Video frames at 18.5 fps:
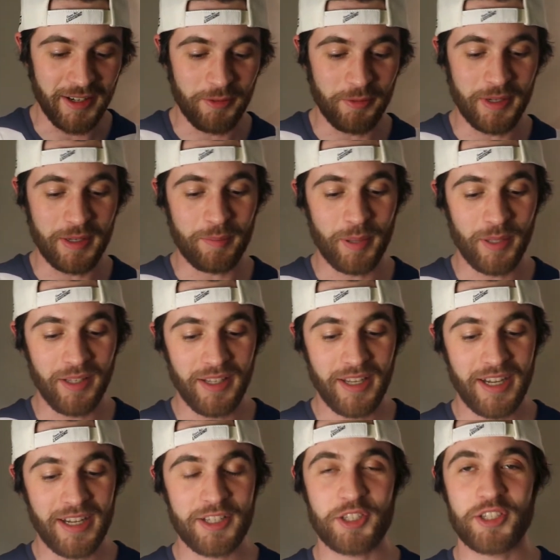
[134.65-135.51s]
When
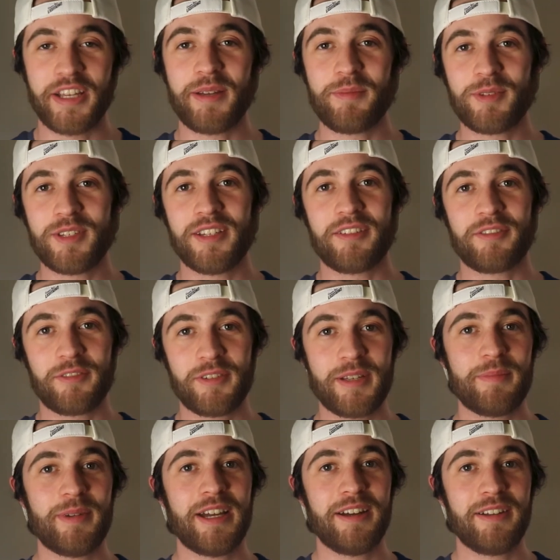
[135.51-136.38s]
Palat jams in a
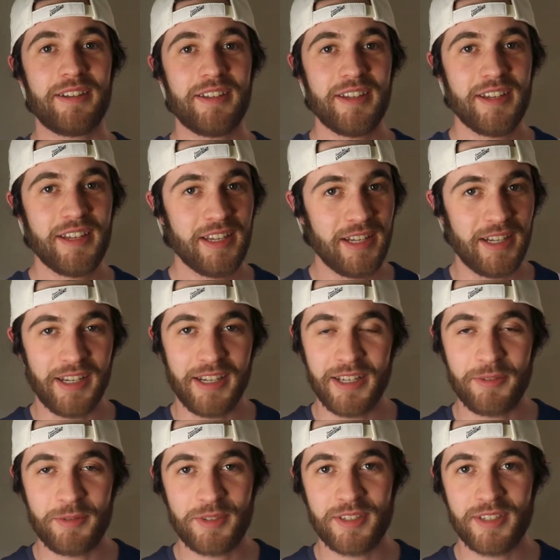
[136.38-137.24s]
rebound,
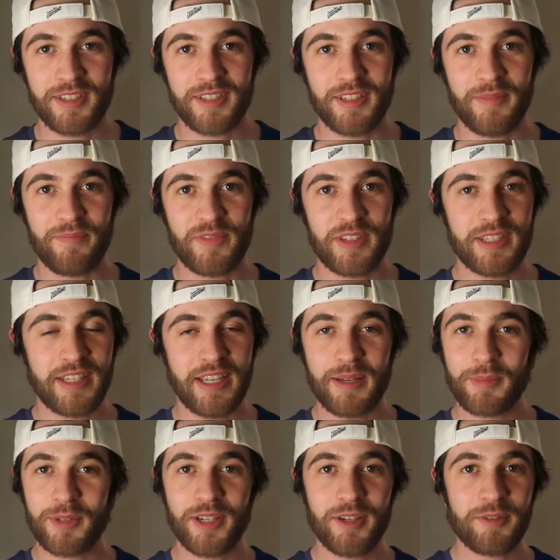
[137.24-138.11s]
it was just
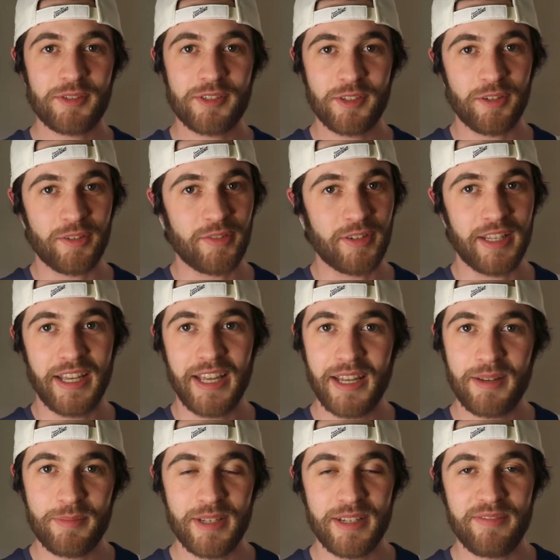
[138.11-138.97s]
Stamkos over to
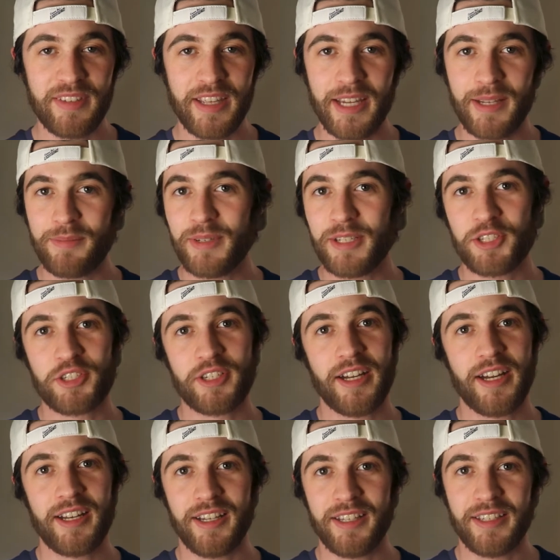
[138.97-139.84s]
Hedman. Hedman
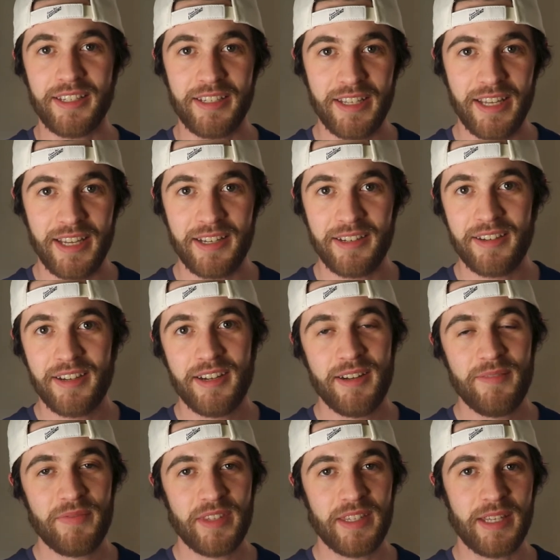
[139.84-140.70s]
shot on the net,
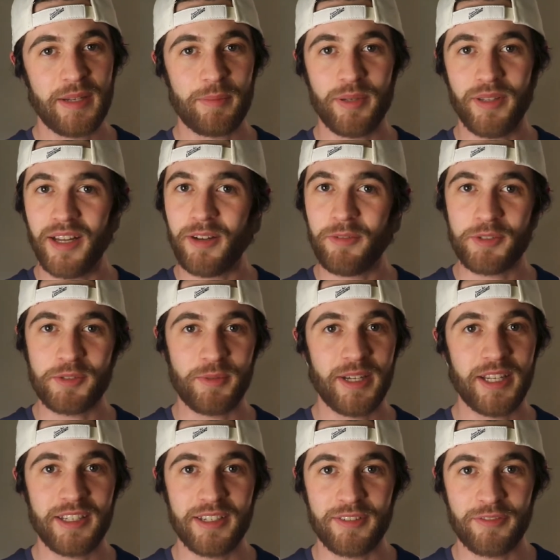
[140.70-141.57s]
and then Palat was
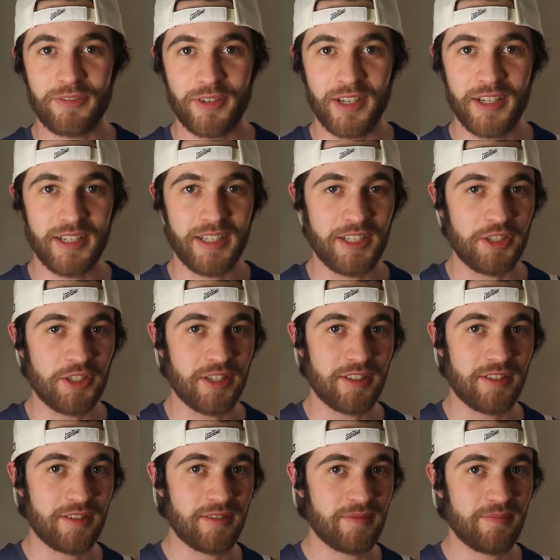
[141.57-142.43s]
waiting in front and
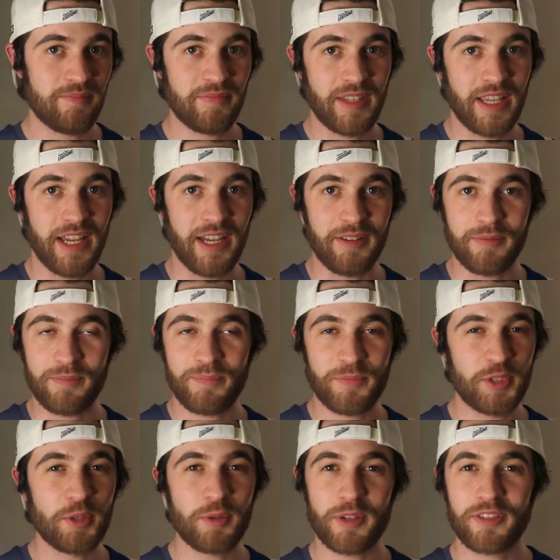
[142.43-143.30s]
just had
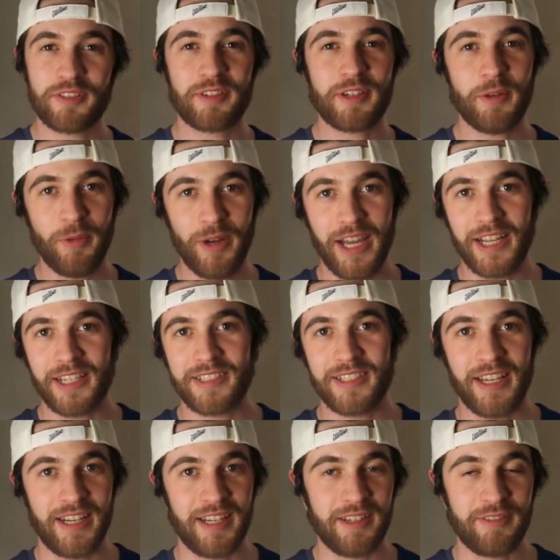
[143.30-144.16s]
2 or 3 whacks
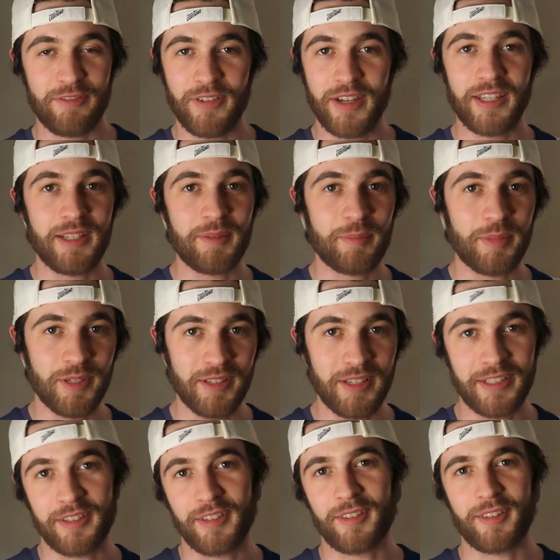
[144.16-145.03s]
at it and finally put
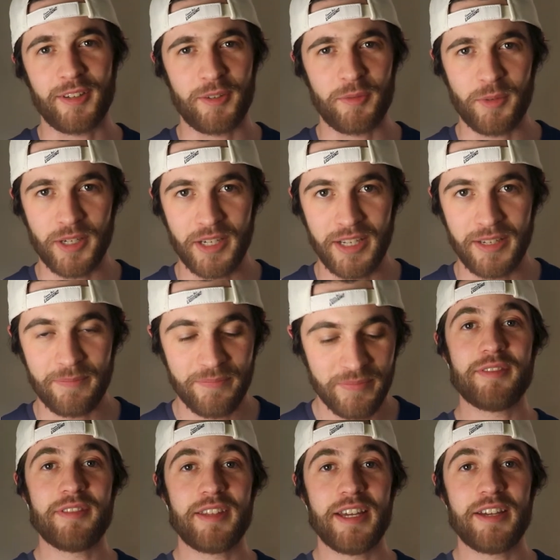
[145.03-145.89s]
like the third one
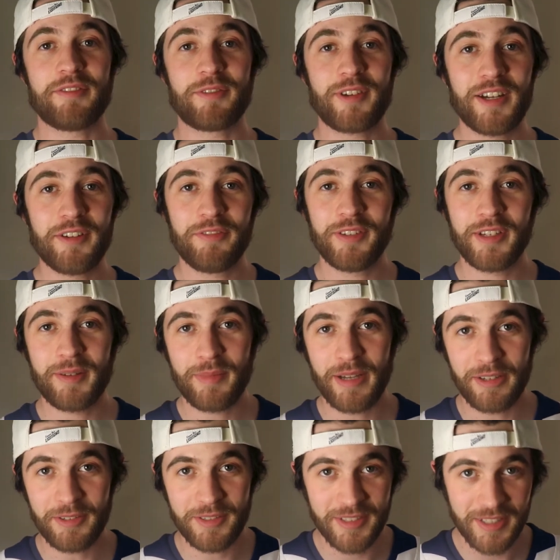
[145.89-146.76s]
in. Then roughly
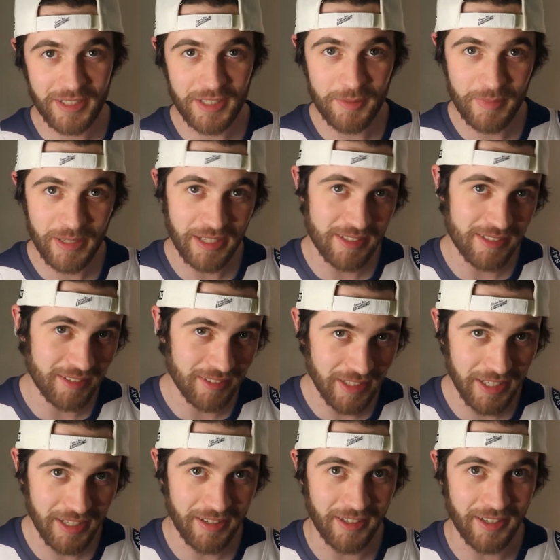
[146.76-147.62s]
about 6 minutes
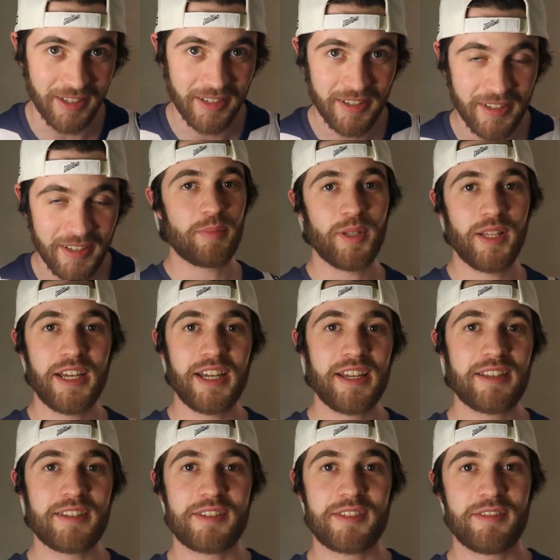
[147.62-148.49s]
later,
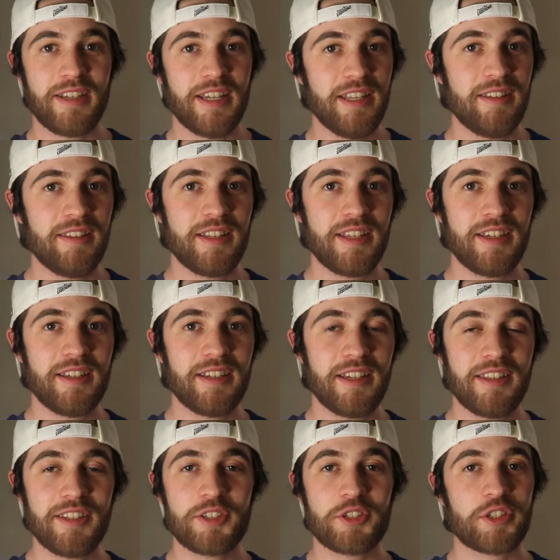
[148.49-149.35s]
play is in
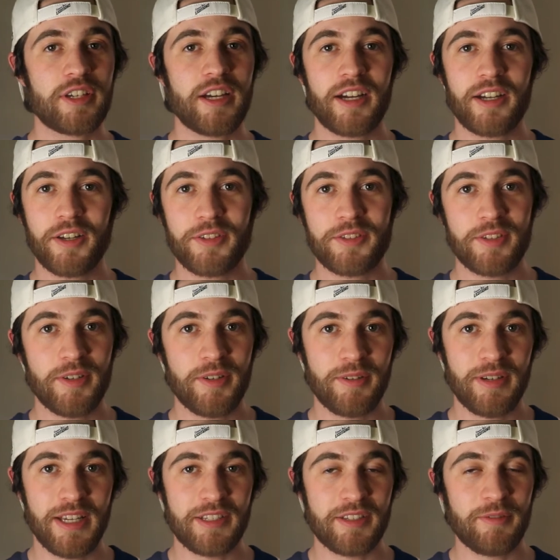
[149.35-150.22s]
the Chicago
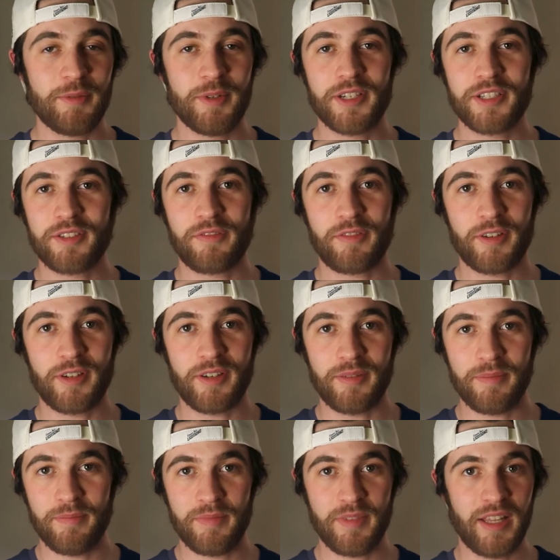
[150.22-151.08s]
zone as it was
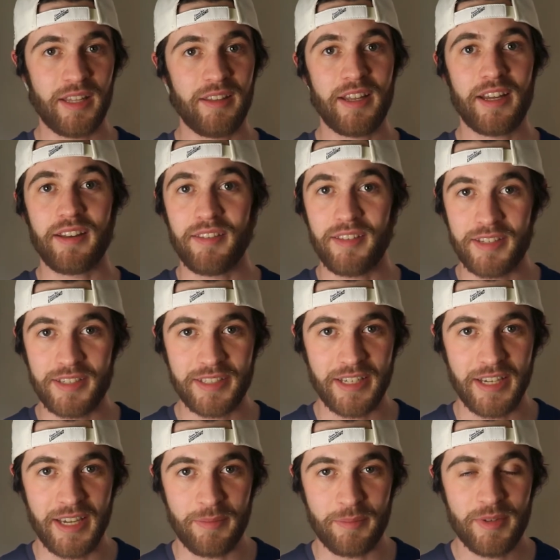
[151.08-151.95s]
for a lot of this
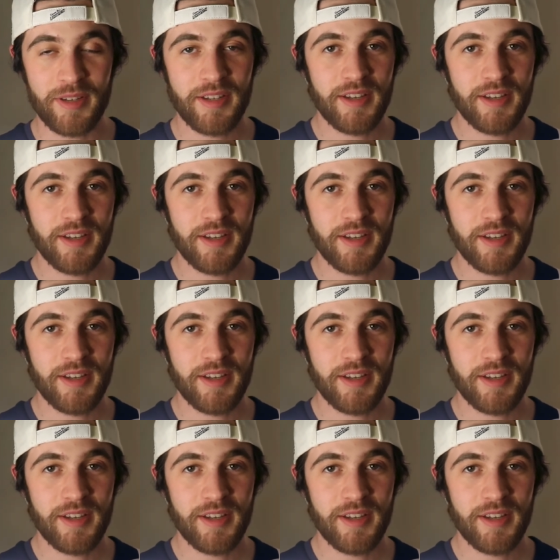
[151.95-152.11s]
game.